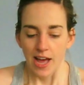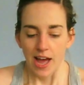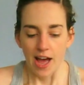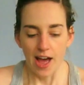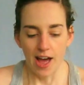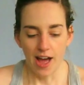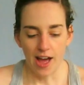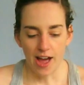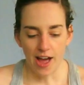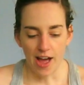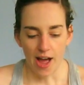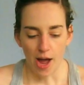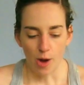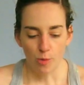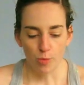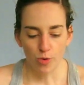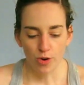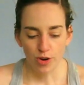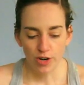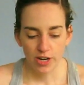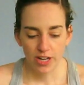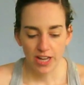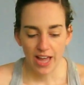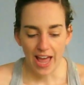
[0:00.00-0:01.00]
I
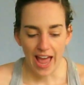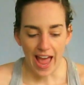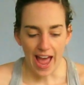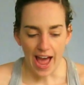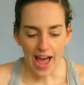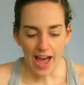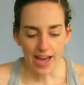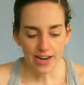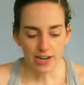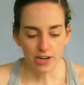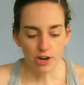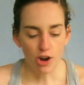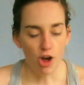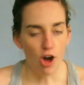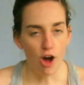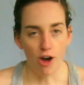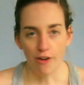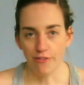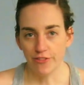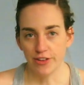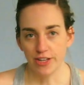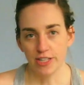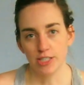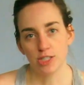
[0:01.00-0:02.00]
work at an
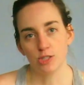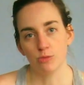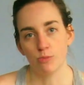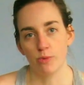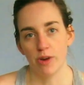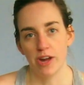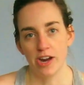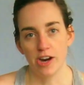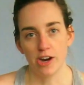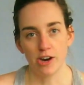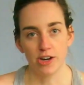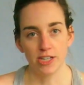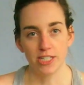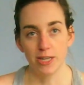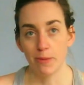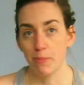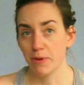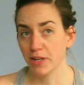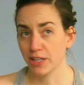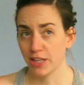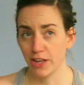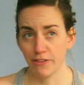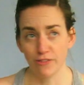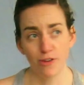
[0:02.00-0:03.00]
office where
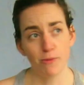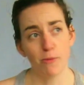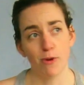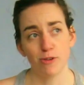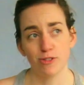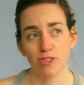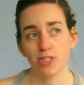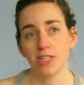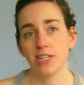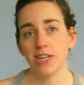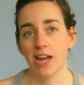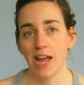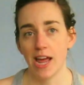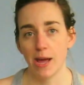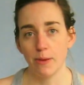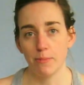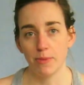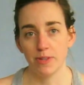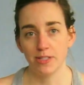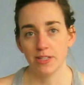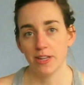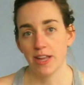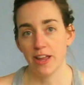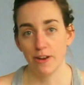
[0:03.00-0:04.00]
typically for most of the day I'm
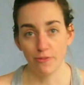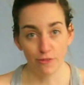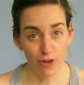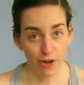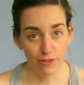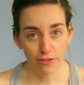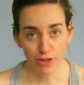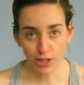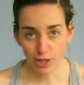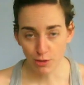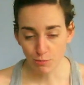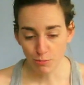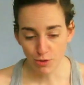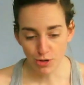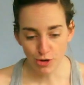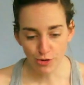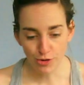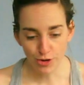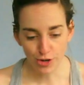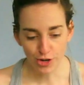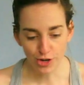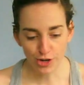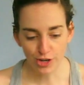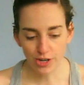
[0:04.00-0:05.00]
in front of a
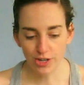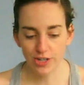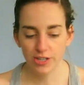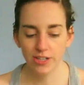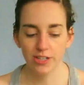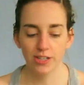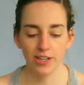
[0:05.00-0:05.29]
computer,